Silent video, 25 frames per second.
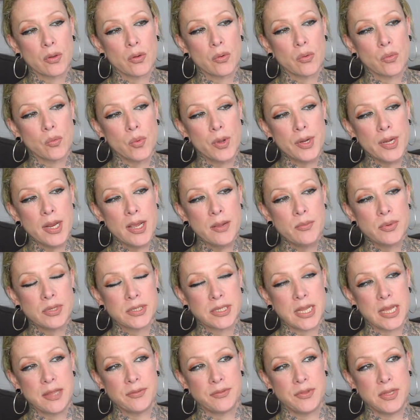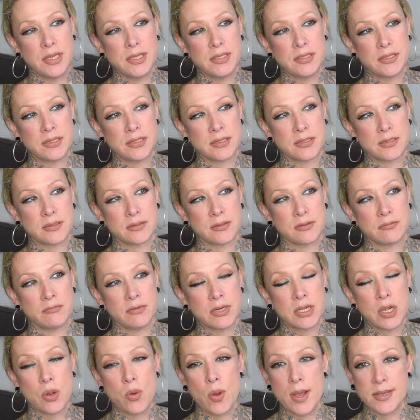when I would get these
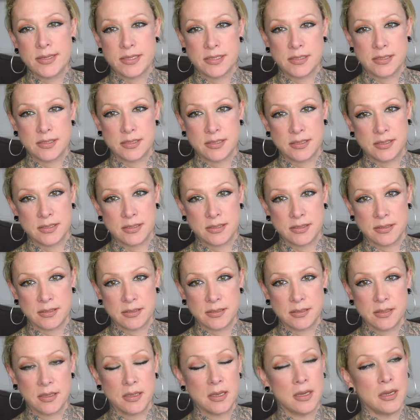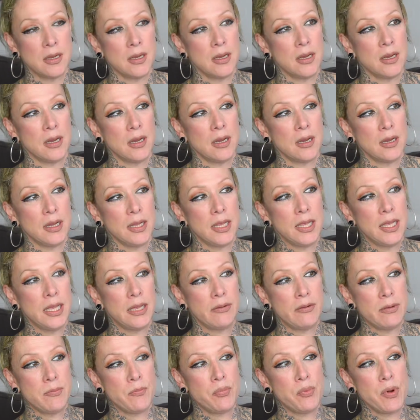requests
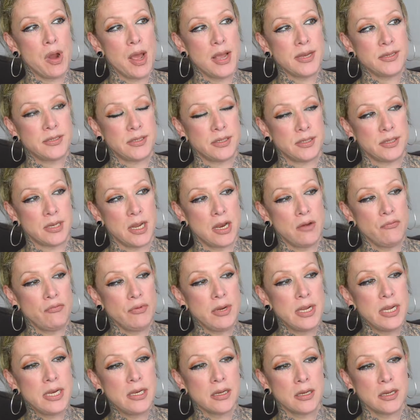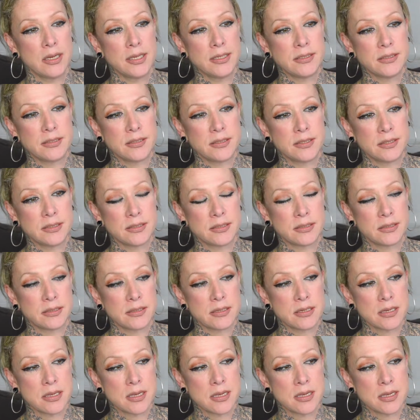here in Brighton, I realised that